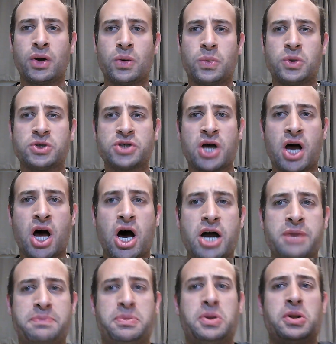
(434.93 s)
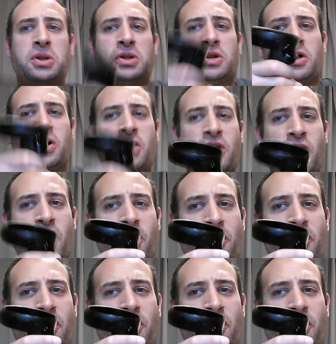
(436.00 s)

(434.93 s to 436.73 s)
was I'd pull the